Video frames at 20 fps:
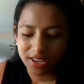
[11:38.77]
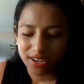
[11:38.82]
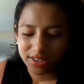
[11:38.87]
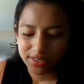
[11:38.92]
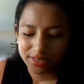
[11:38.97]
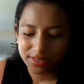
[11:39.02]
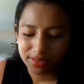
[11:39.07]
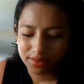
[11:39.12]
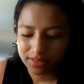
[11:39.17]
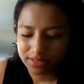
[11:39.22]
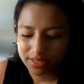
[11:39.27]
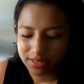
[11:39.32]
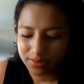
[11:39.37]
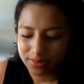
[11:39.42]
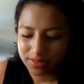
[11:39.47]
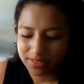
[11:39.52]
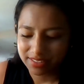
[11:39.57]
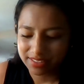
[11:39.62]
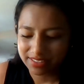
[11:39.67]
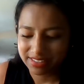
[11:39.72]
So this
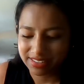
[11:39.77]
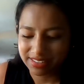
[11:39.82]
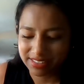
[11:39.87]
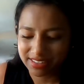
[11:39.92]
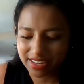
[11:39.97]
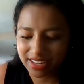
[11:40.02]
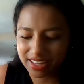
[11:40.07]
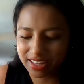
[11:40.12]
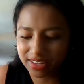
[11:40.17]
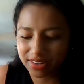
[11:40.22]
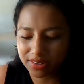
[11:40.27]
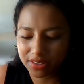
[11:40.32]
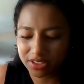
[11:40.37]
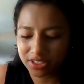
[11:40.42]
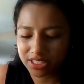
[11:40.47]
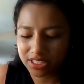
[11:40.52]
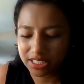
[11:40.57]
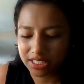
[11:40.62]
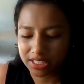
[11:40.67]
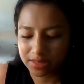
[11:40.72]
was a little
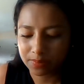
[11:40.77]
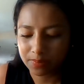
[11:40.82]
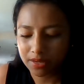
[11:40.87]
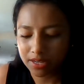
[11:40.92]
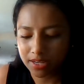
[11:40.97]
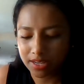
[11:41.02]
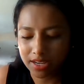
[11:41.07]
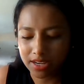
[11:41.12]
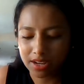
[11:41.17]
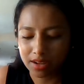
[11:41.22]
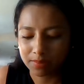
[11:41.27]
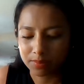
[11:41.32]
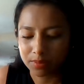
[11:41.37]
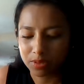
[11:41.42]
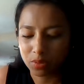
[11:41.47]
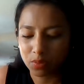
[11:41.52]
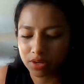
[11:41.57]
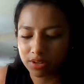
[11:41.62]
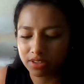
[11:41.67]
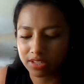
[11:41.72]
interesting to me.
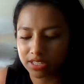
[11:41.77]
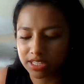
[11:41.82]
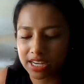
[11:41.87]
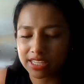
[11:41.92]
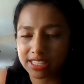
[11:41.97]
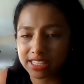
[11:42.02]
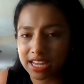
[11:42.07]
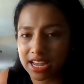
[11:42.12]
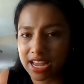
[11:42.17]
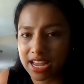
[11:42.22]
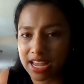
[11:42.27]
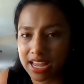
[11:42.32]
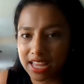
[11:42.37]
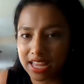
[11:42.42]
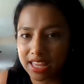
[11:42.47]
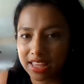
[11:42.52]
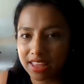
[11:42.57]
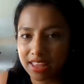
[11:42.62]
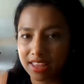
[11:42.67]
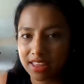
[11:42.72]
So one of the tests that
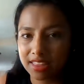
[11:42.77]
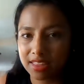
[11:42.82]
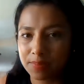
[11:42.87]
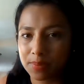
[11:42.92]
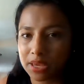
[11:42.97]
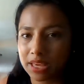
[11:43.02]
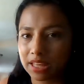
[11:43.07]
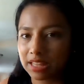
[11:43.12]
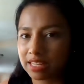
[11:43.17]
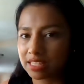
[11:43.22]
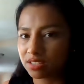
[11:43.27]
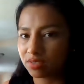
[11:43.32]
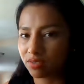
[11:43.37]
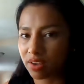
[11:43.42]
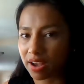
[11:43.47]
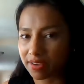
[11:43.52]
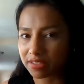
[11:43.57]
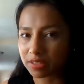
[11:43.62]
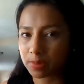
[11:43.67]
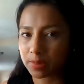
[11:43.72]
the
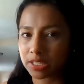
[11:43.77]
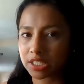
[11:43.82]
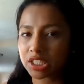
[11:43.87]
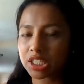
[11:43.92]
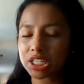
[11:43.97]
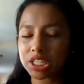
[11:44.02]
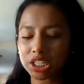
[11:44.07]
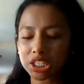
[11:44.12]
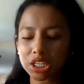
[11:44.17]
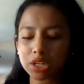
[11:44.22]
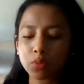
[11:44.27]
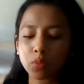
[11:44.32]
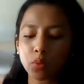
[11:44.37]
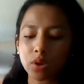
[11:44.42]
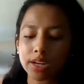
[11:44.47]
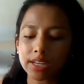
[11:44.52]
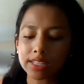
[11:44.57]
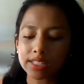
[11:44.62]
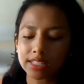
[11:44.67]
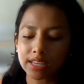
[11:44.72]
PLS-5 Spanish edition
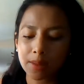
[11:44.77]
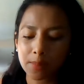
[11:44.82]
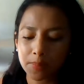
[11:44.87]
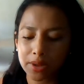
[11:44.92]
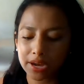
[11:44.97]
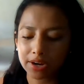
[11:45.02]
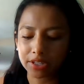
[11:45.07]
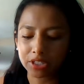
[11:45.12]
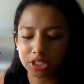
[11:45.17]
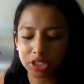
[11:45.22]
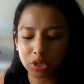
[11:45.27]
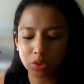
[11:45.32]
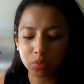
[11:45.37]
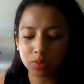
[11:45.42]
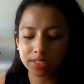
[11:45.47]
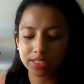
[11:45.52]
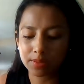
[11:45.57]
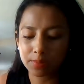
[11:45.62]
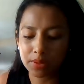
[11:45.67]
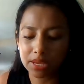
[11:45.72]
was compared to
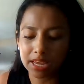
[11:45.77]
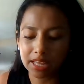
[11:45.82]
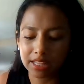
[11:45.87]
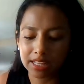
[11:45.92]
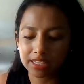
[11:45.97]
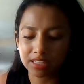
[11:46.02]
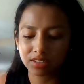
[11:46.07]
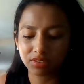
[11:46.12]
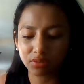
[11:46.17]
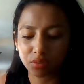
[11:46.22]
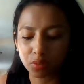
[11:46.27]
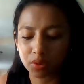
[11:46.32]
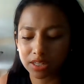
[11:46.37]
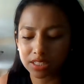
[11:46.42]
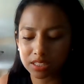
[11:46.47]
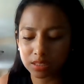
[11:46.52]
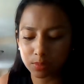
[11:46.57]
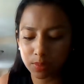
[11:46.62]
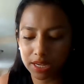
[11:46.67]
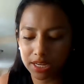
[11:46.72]
was the PLS-4
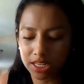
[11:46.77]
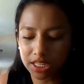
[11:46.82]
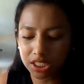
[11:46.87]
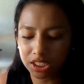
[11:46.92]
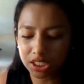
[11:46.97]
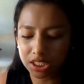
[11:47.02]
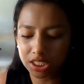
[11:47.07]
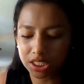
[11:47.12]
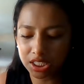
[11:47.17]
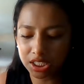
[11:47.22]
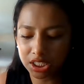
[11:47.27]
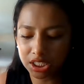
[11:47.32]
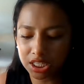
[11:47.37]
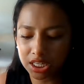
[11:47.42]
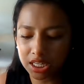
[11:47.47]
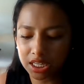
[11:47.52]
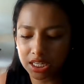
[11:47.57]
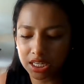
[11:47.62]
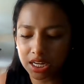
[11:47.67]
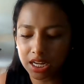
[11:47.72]
Spanish
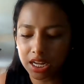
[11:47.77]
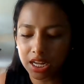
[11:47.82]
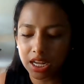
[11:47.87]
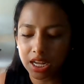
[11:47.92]
edition.